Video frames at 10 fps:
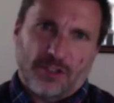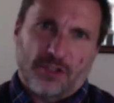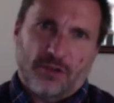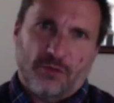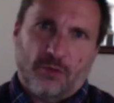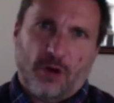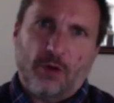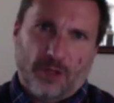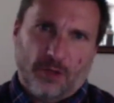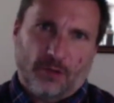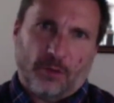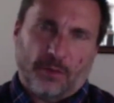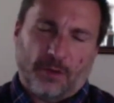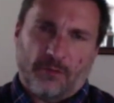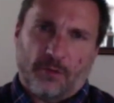to work with you a little bit
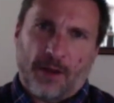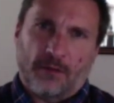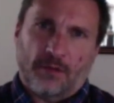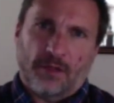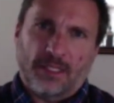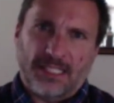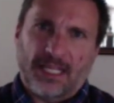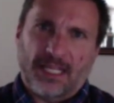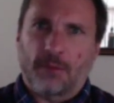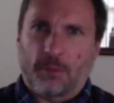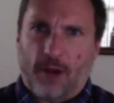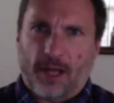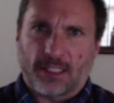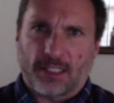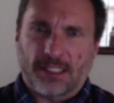around this thing I've been practicing?